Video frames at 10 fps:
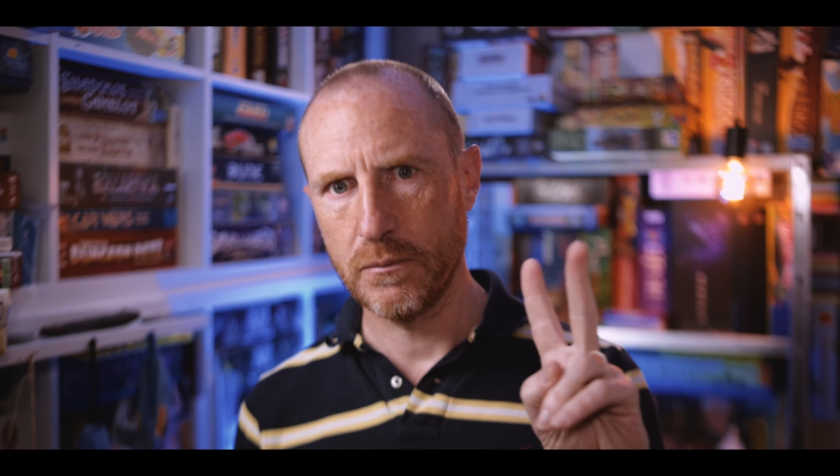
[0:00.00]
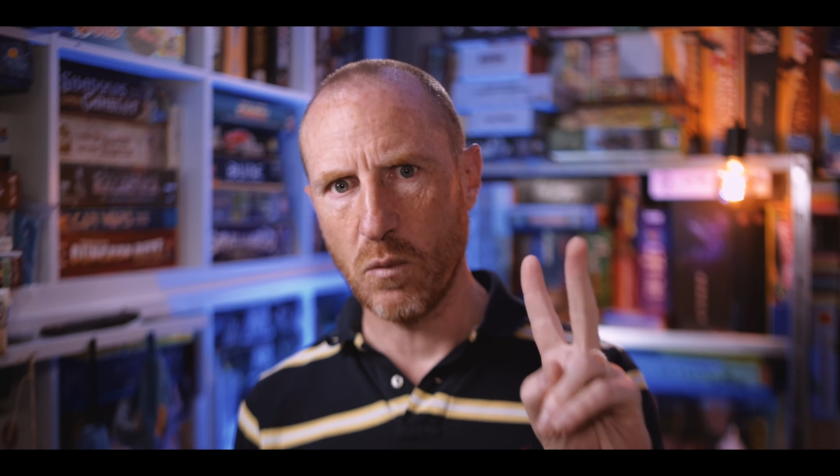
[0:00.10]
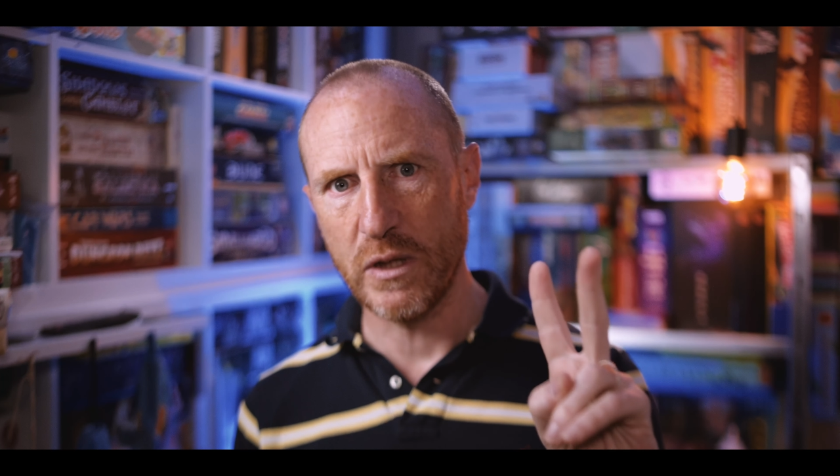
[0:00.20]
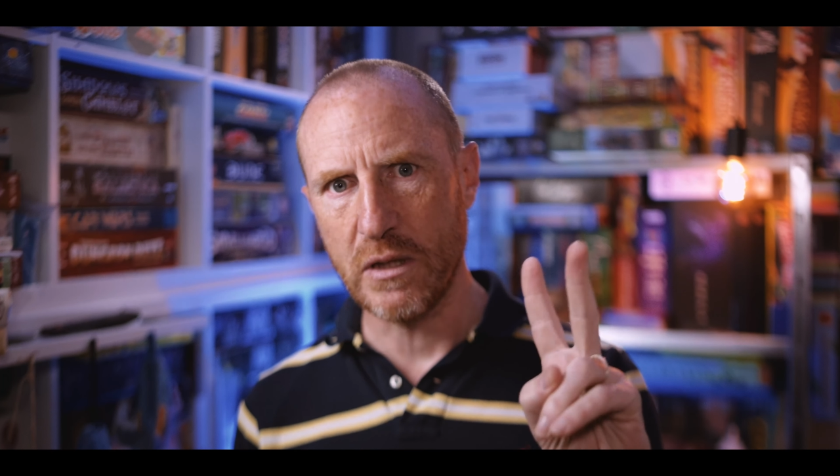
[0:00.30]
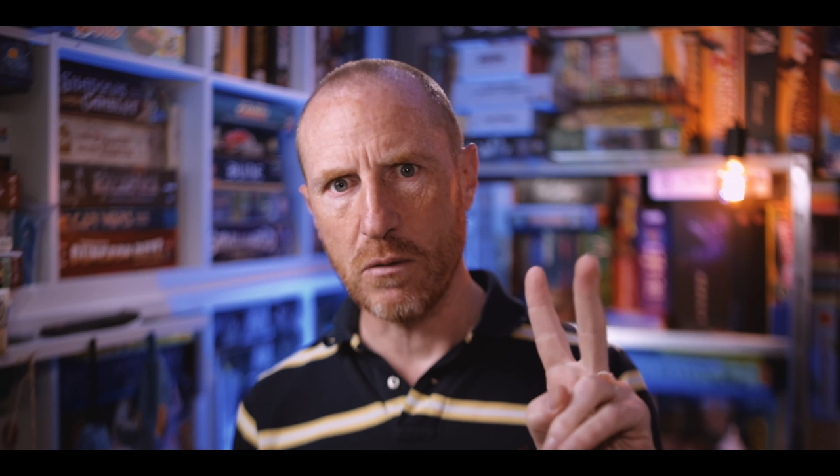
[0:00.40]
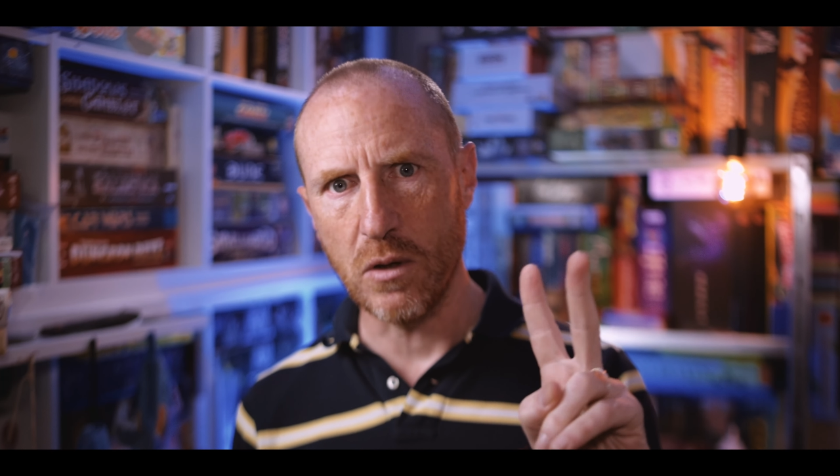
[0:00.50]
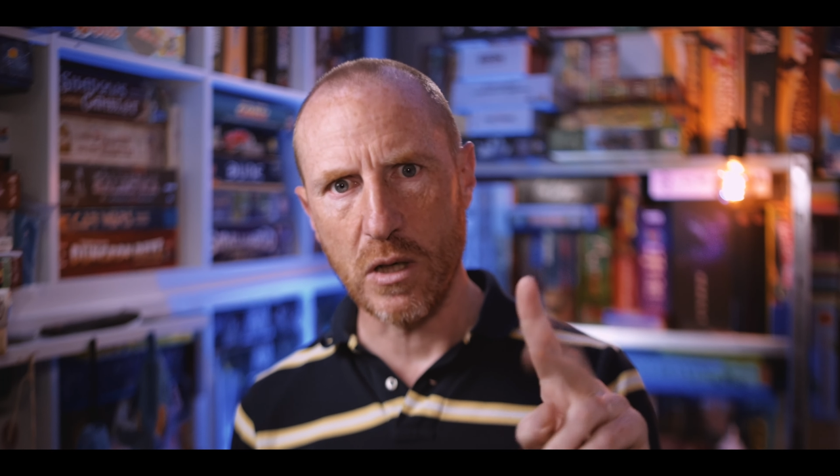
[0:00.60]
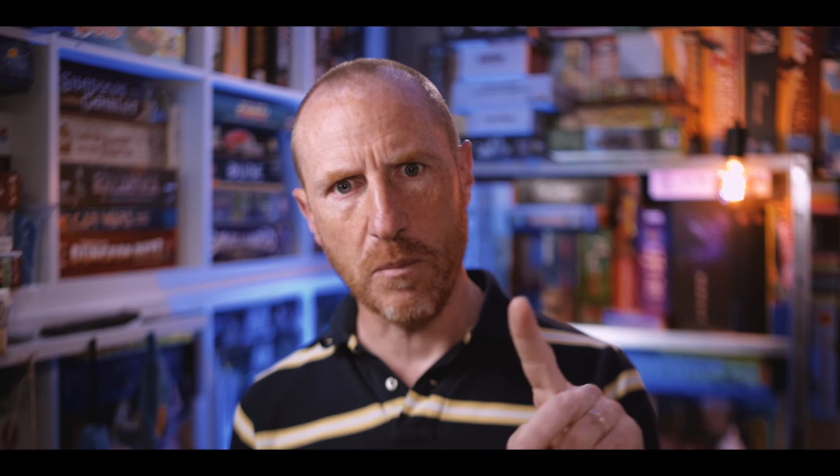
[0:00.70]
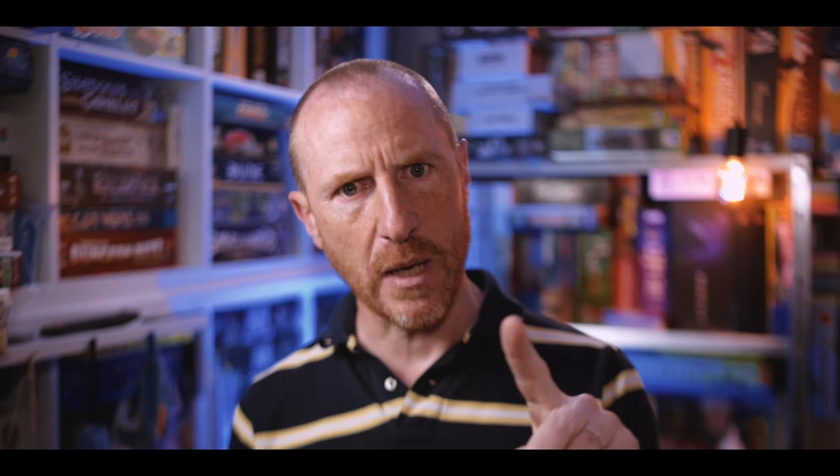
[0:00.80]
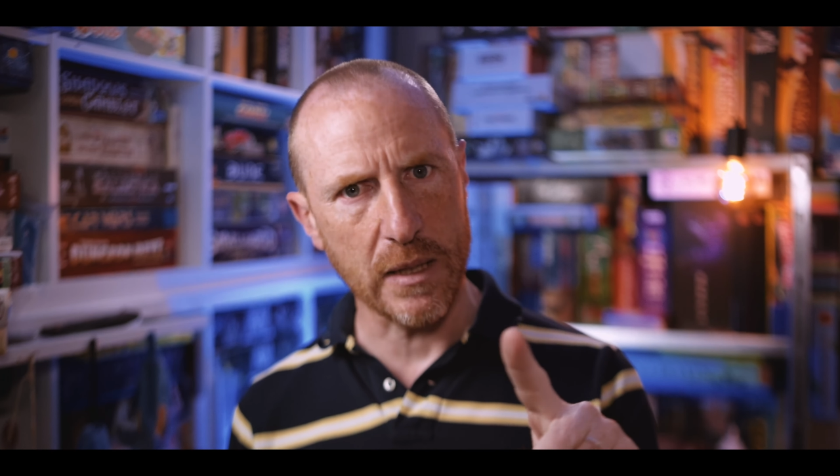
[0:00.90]
we don't
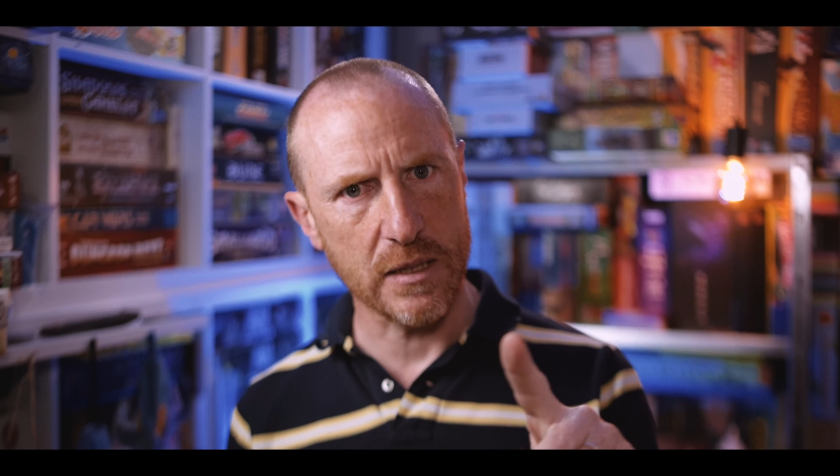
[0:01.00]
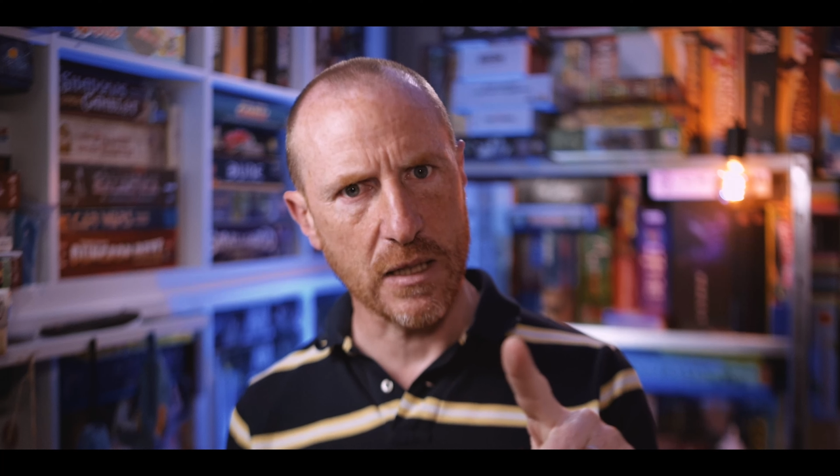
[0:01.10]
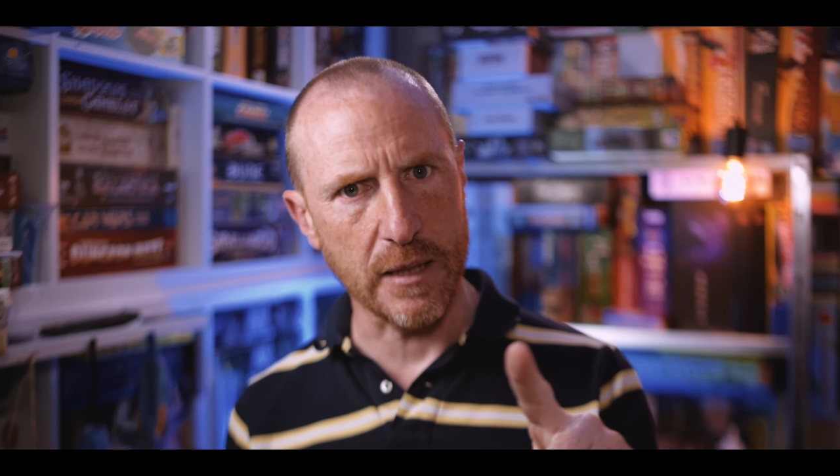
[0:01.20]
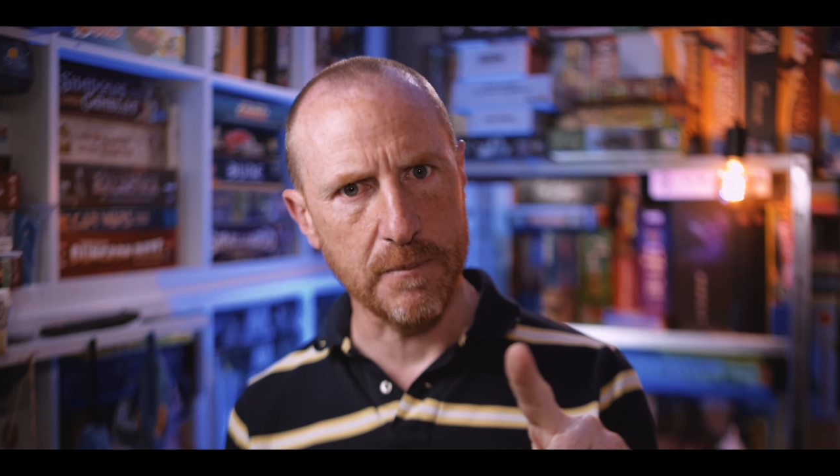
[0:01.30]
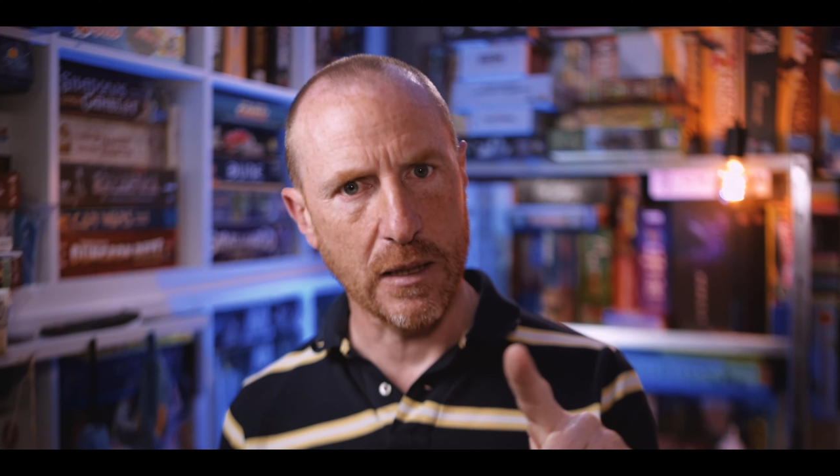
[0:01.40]
like about this game,